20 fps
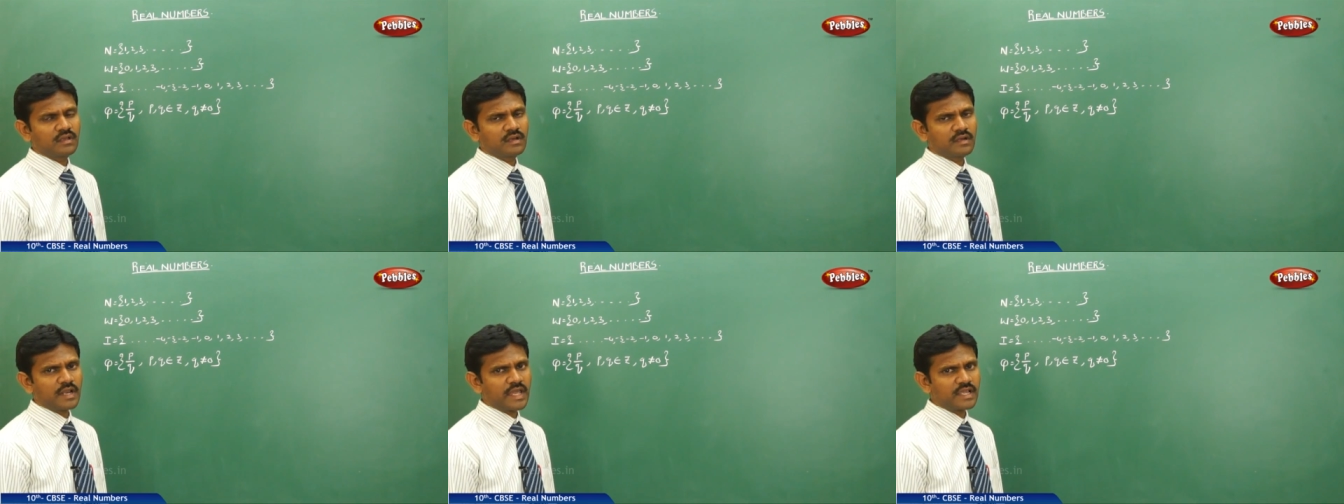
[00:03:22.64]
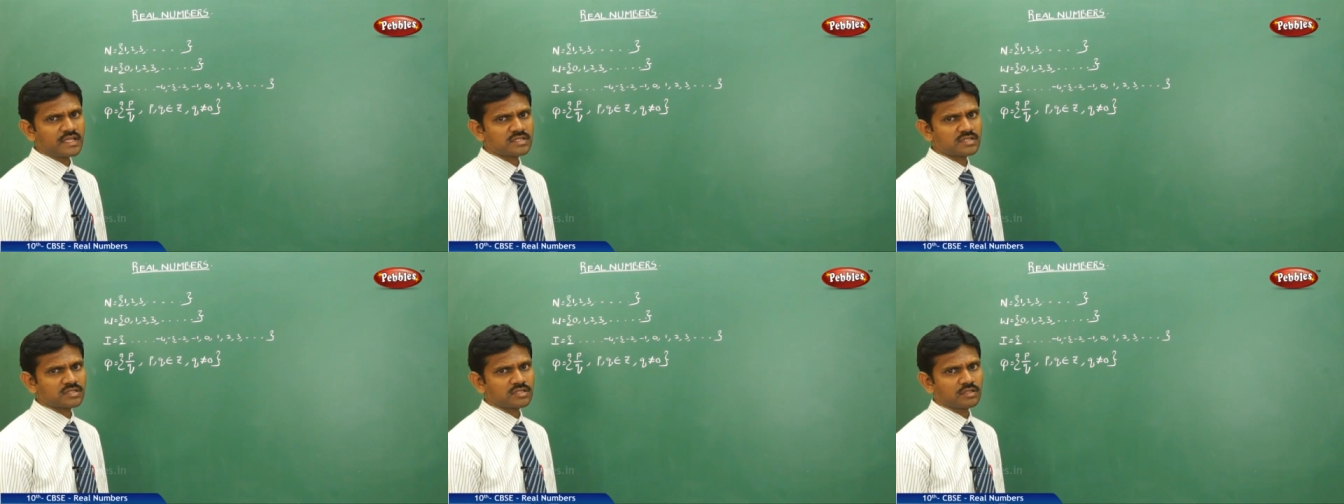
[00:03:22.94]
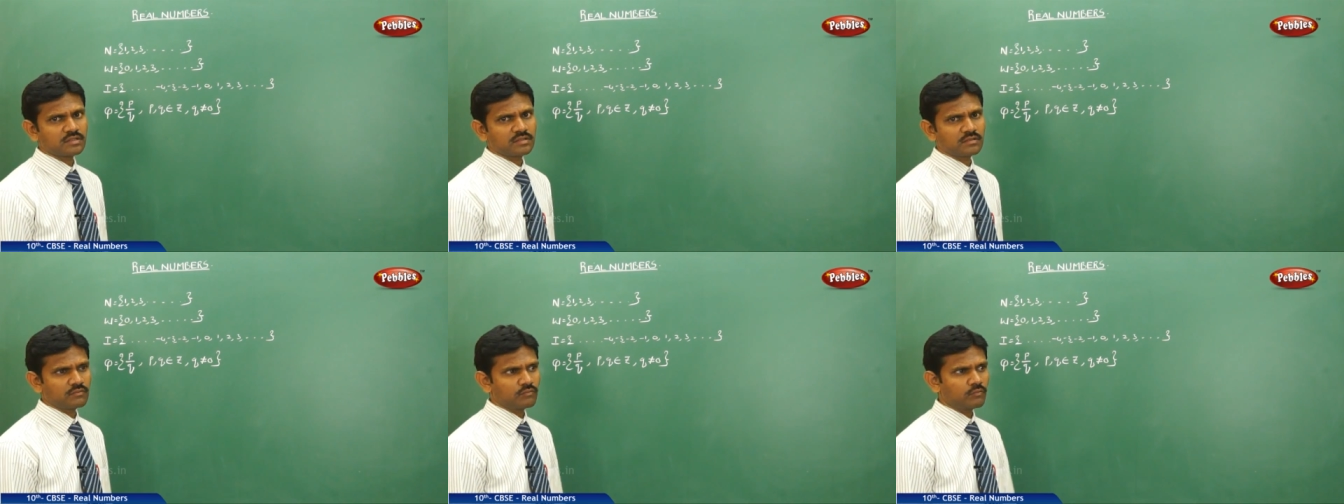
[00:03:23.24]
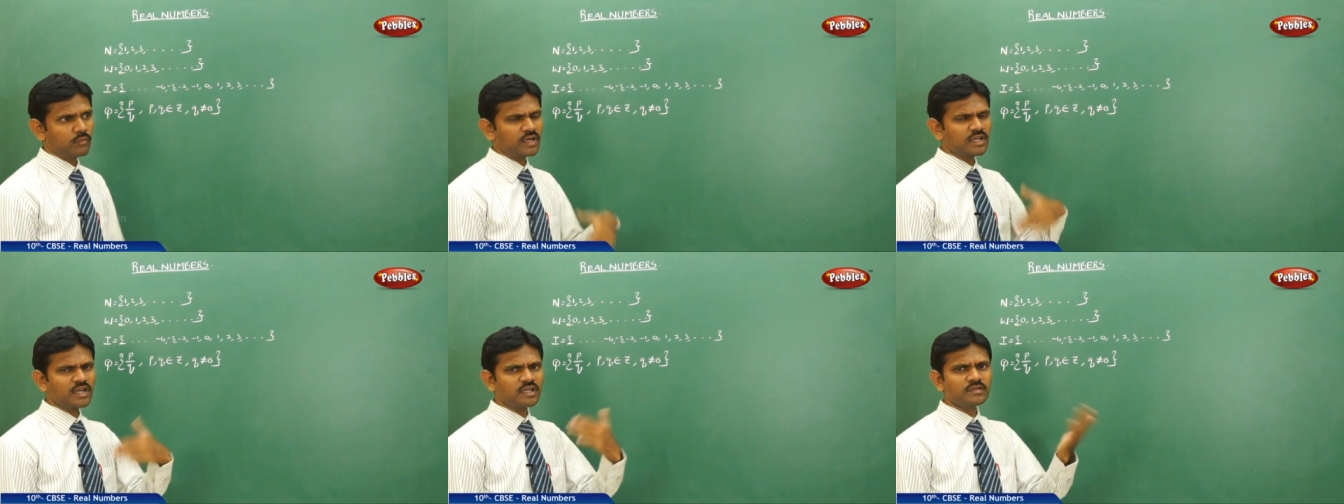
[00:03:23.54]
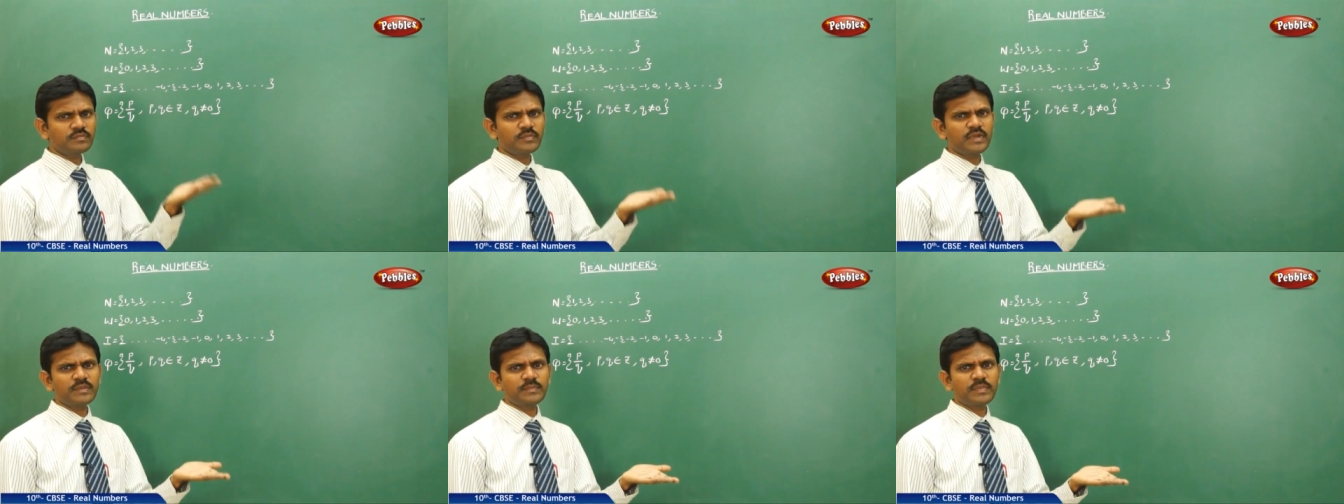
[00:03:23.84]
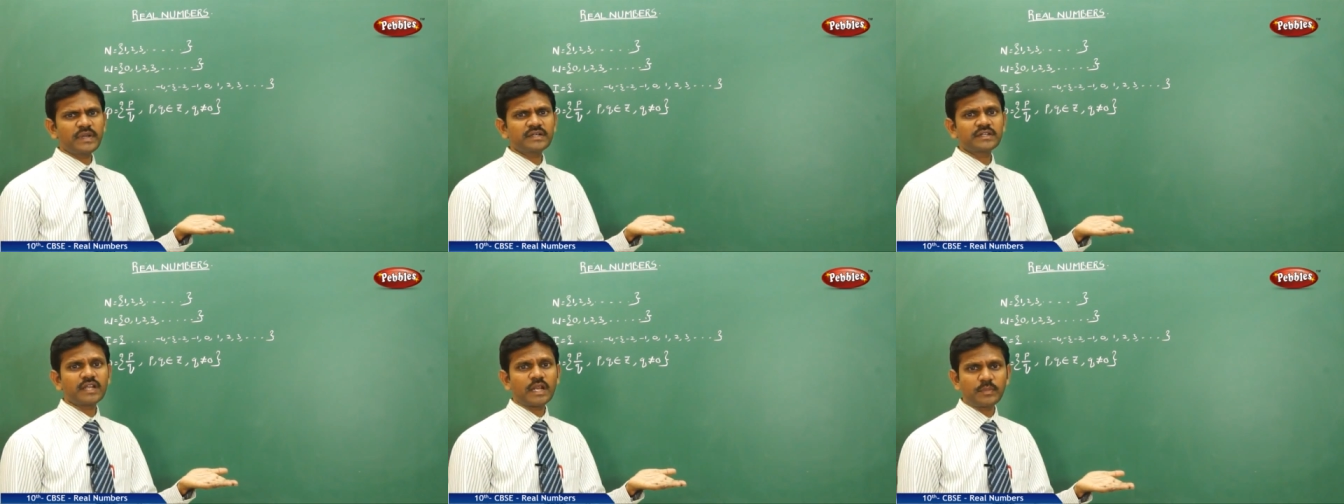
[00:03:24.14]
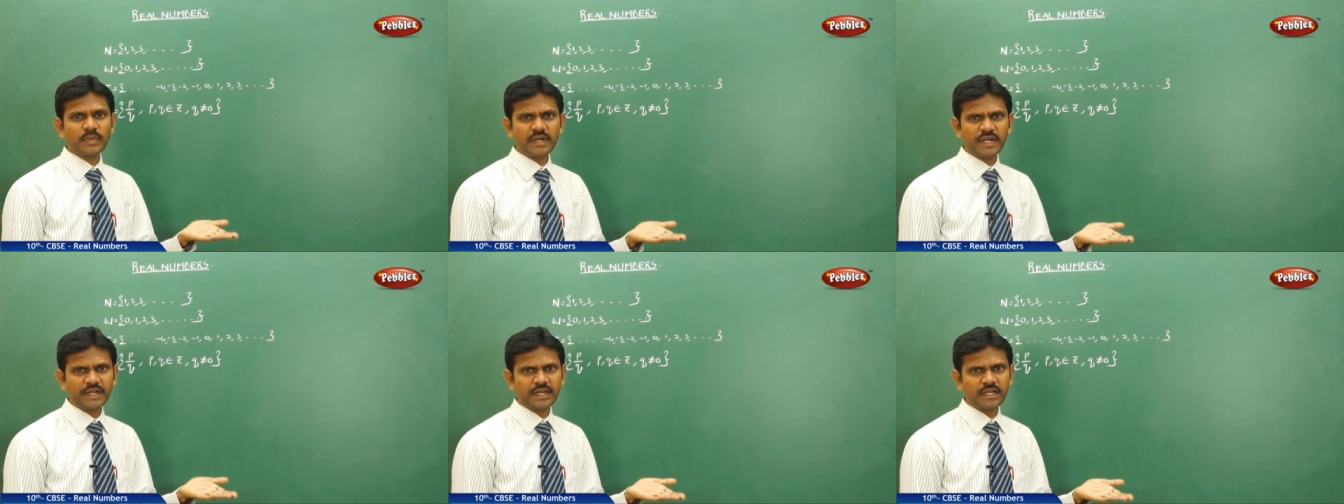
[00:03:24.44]
Next, what are the mean by
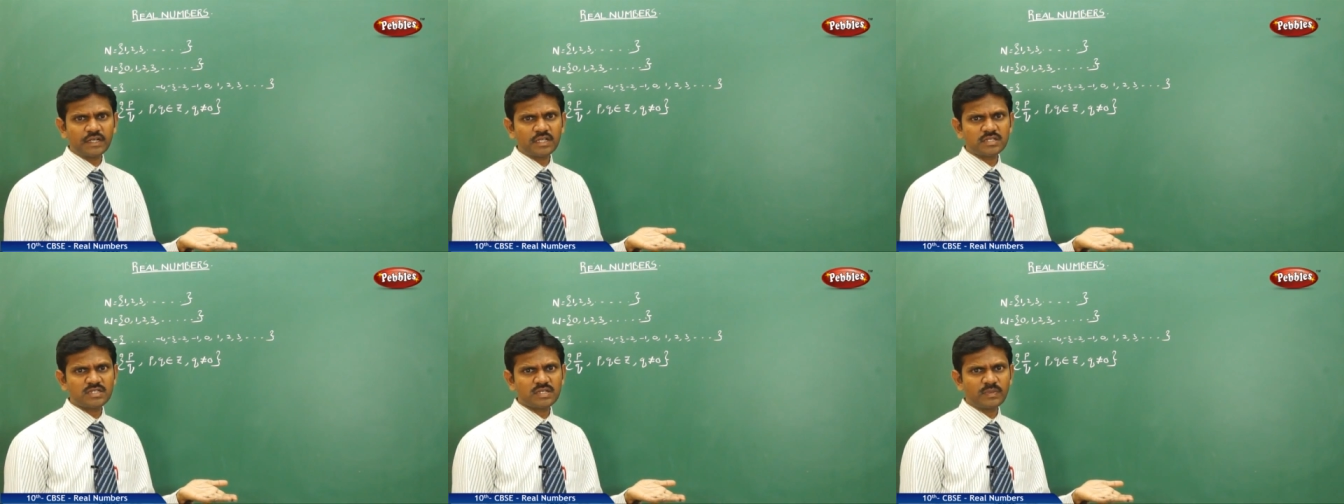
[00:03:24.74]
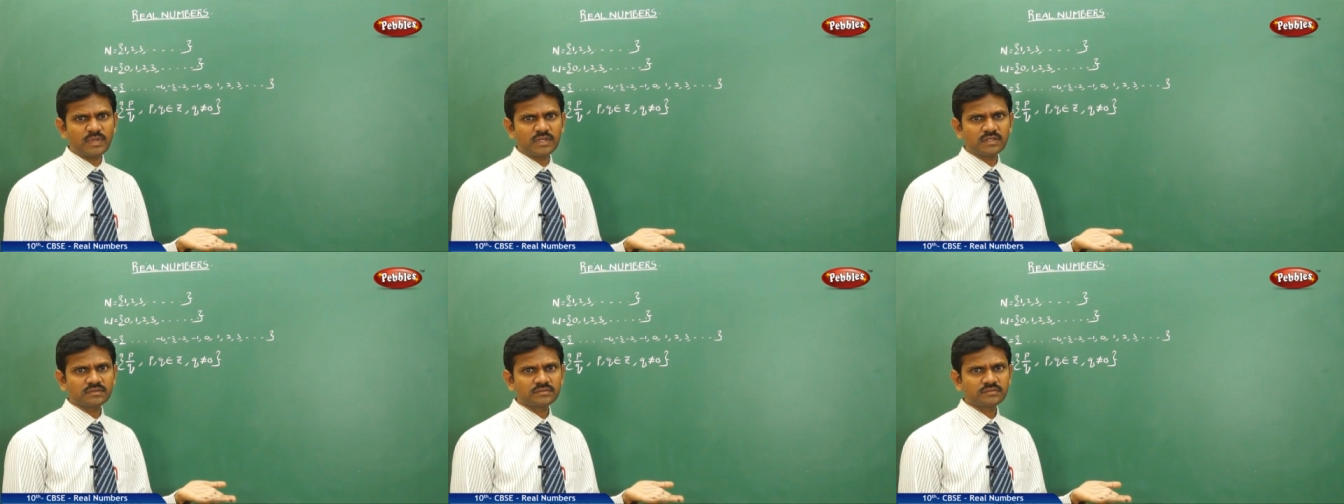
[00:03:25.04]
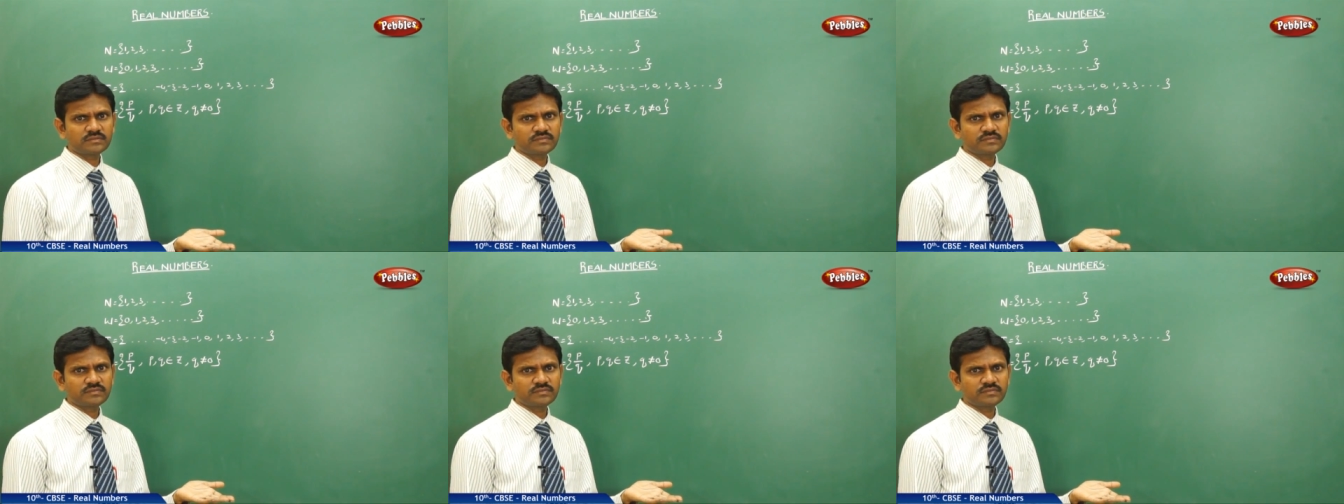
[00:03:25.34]
terminating decimal?